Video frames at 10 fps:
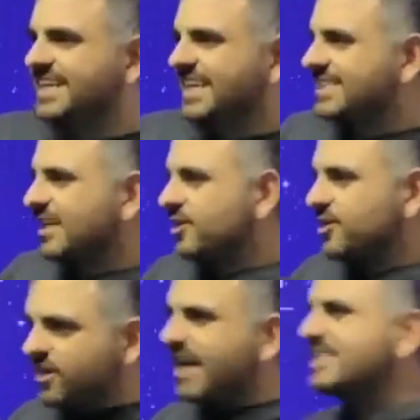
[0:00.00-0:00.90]
He's like, are
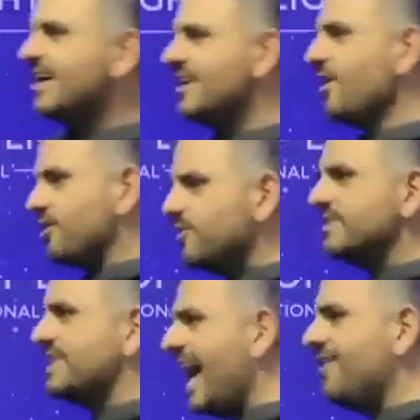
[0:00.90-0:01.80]
you guys out here? Are you in
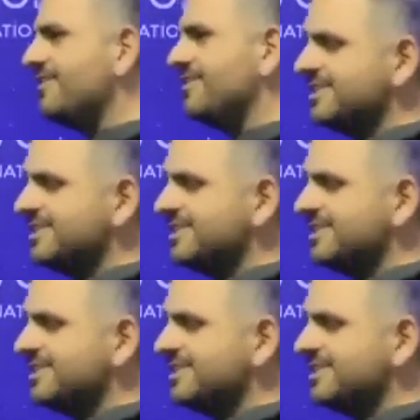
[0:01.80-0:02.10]
town? He's in